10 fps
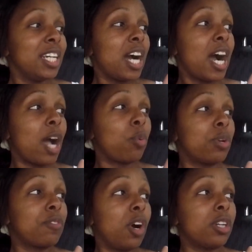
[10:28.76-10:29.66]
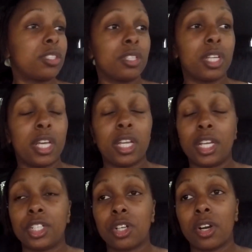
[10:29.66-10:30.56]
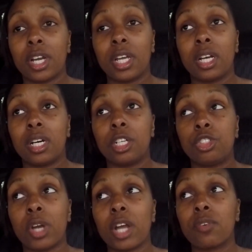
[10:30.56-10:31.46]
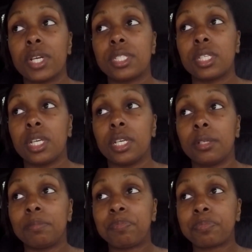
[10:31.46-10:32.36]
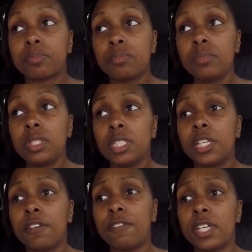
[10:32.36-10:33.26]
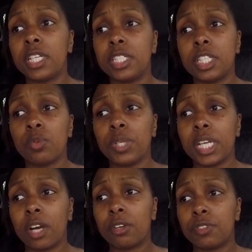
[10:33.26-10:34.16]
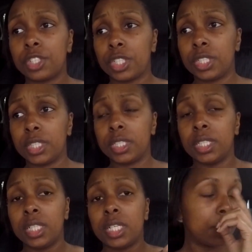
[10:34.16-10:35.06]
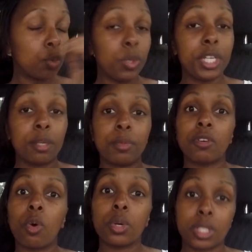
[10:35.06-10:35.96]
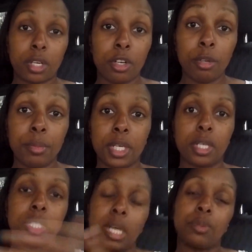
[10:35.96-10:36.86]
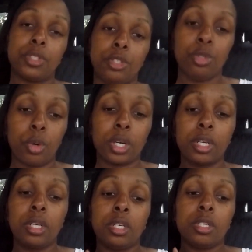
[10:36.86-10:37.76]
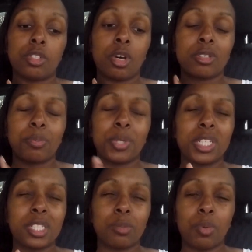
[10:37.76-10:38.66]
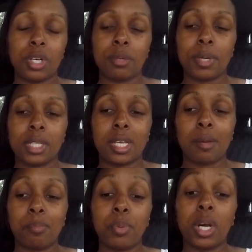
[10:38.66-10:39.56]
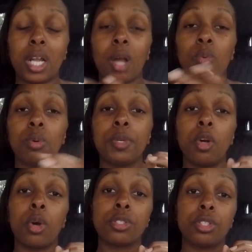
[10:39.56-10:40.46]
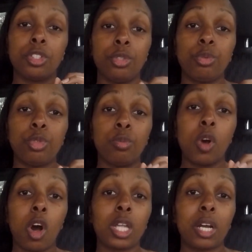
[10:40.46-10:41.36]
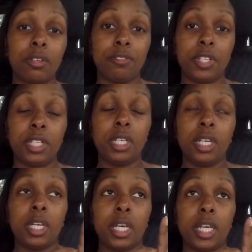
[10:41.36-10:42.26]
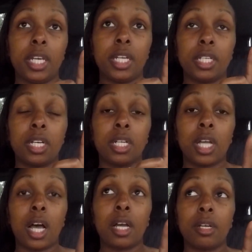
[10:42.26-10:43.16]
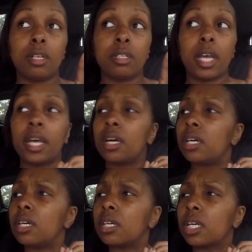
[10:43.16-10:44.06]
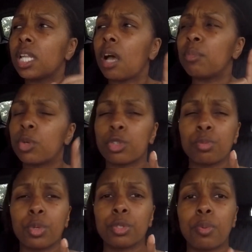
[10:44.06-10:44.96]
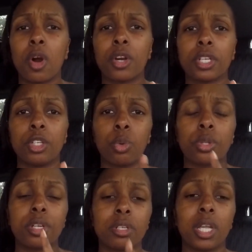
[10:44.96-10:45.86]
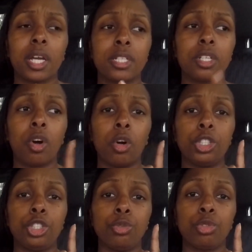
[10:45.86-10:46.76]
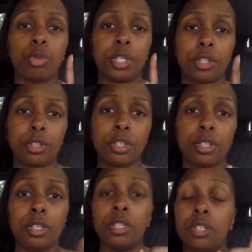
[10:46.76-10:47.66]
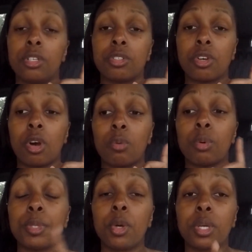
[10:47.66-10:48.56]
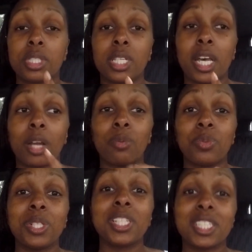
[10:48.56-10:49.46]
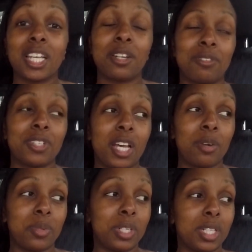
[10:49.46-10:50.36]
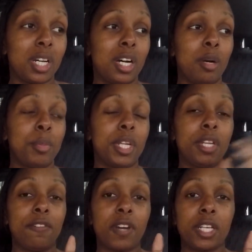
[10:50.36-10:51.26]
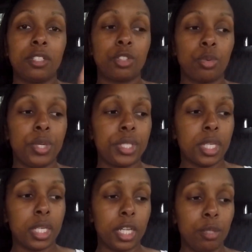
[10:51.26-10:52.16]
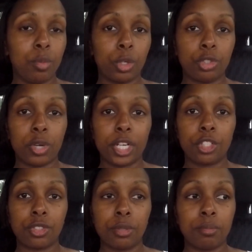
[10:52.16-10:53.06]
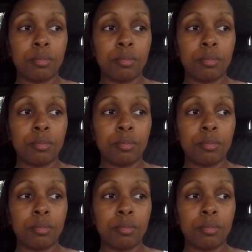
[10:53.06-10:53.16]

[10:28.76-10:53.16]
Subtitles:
I would have gone to the NHRA drag racing event in Dinwiddie County, Virginia this weekend, but of course I couldn't because I was in New York. So I was pretty disappointed about that, but I will be going to the YouTube call out event in Galat at Galat Motorsports Park in North Carolina on June 23rd. So I will be going to that. Really excited for that one. And if I can squeeze in any more drag strip